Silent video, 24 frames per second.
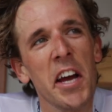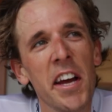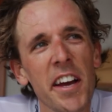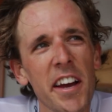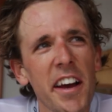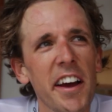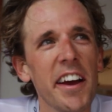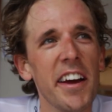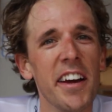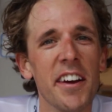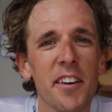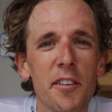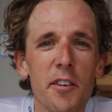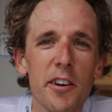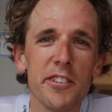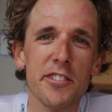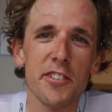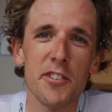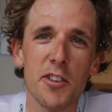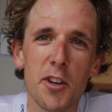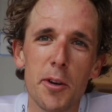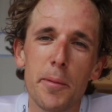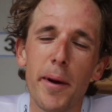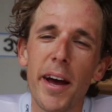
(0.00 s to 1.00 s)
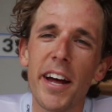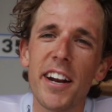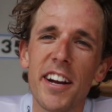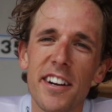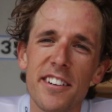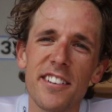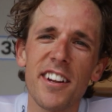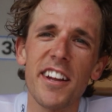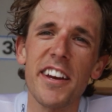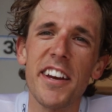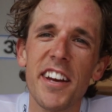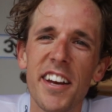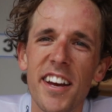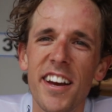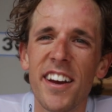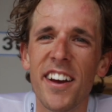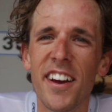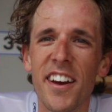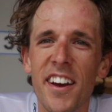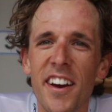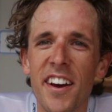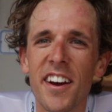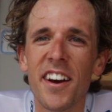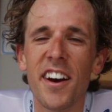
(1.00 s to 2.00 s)
Yeah, it wasn't too bad actually.
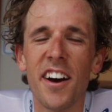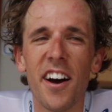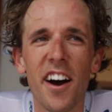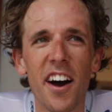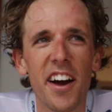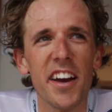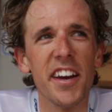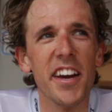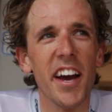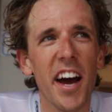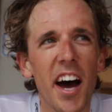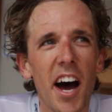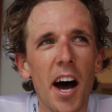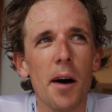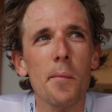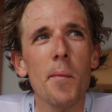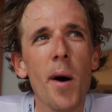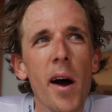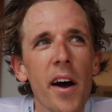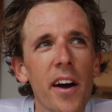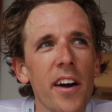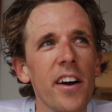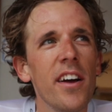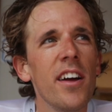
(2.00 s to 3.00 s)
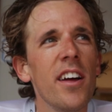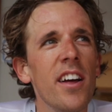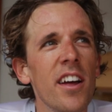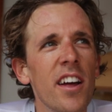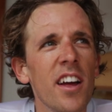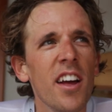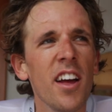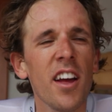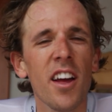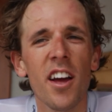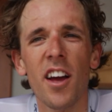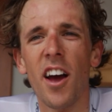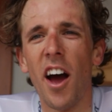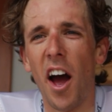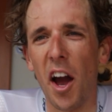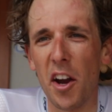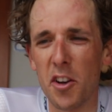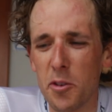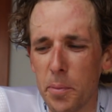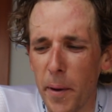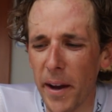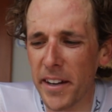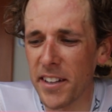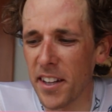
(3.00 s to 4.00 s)
I
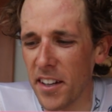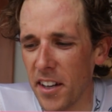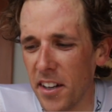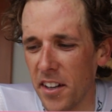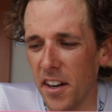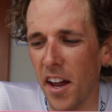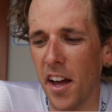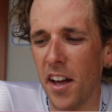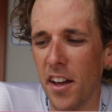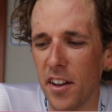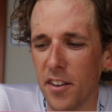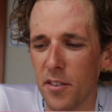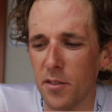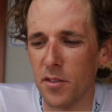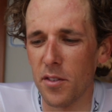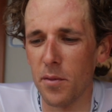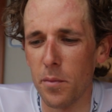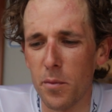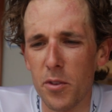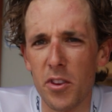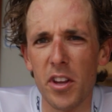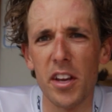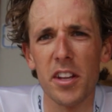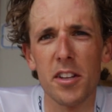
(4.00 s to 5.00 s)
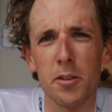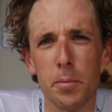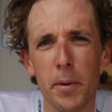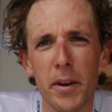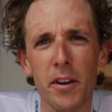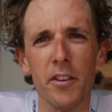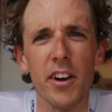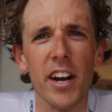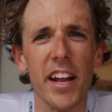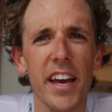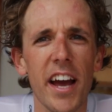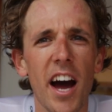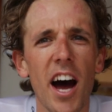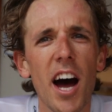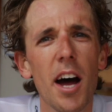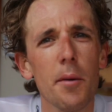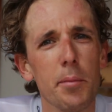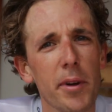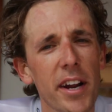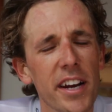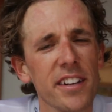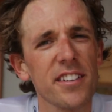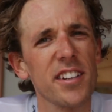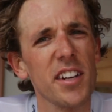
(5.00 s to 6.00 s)
expected it to be really
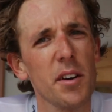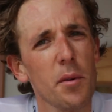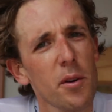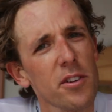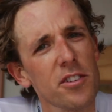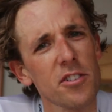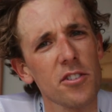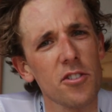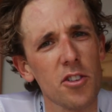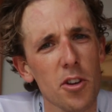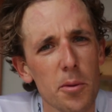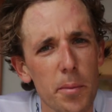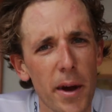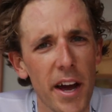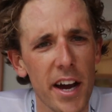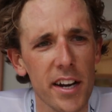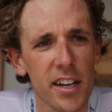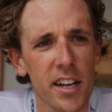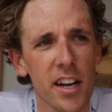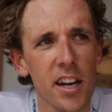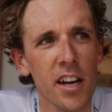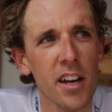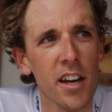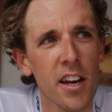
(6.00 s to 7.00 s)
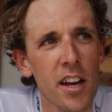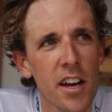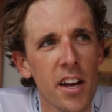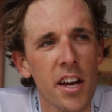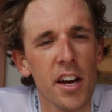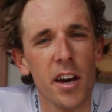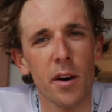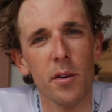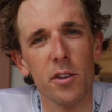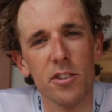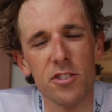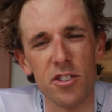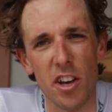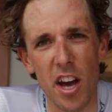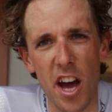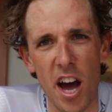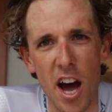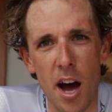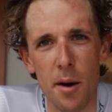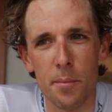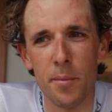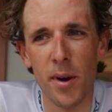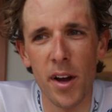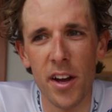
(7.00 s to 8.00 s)
hard, but actually it wasn't too bad.
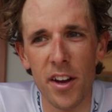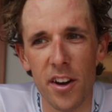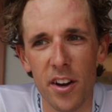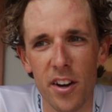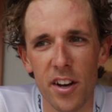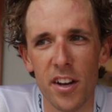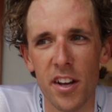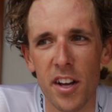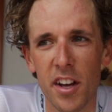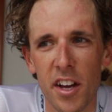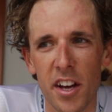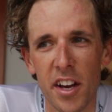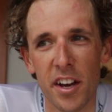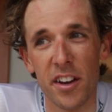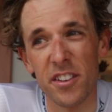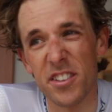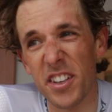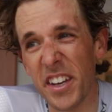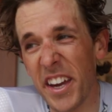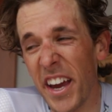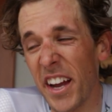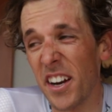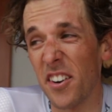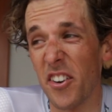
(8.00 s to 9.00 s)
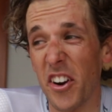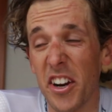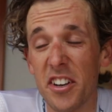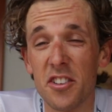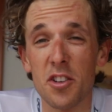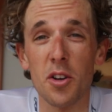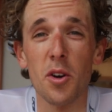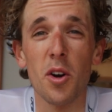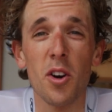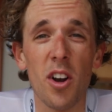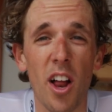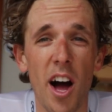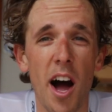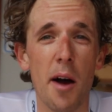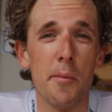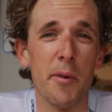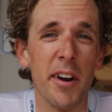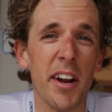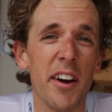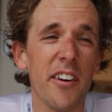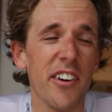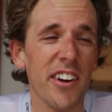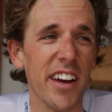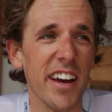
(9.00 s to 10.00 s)
It was a category 2 climb,
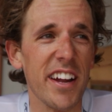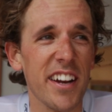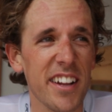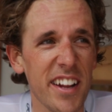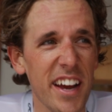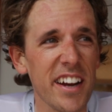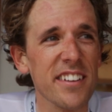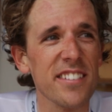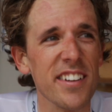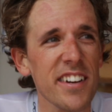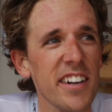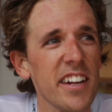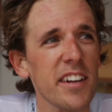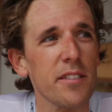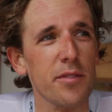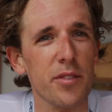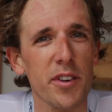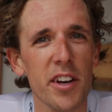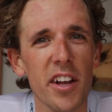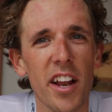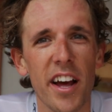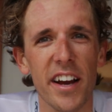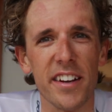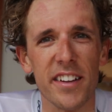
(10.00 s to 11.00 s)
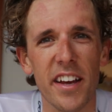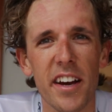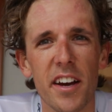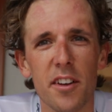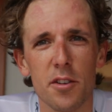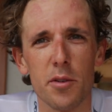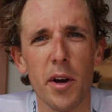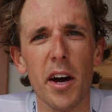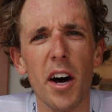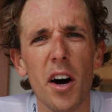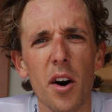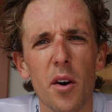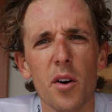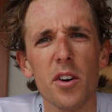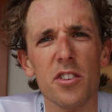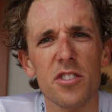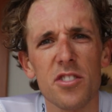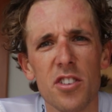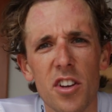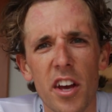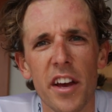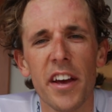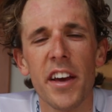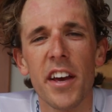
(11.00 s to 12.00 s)
and it actually did feel like that as well.
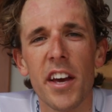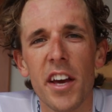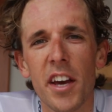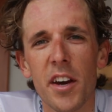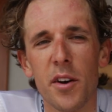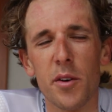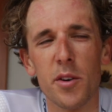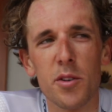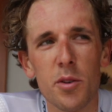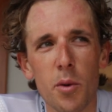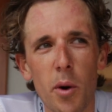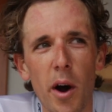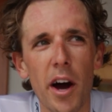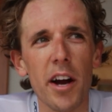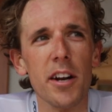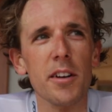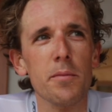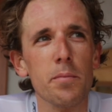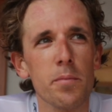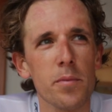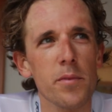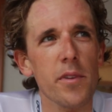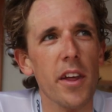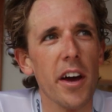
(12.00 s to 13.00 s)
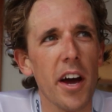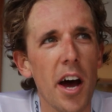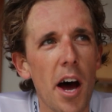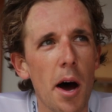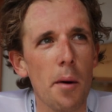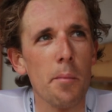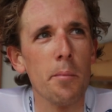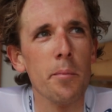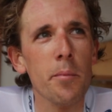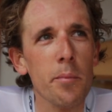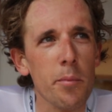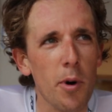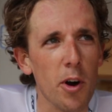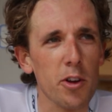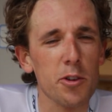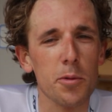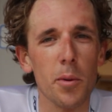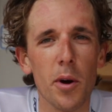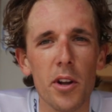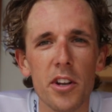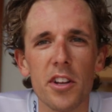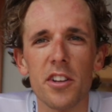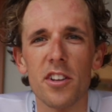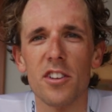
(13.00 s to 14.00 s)
It was quite
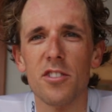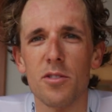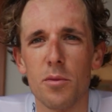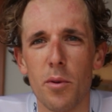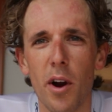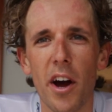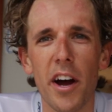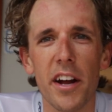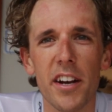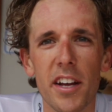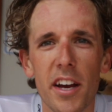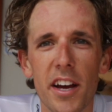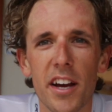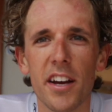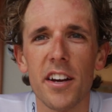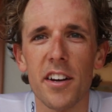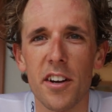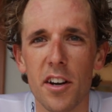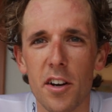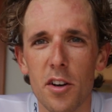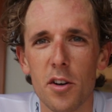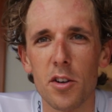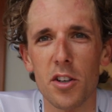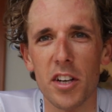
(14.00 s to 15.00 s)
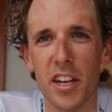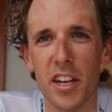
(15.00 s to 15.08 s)
possible to just ride a good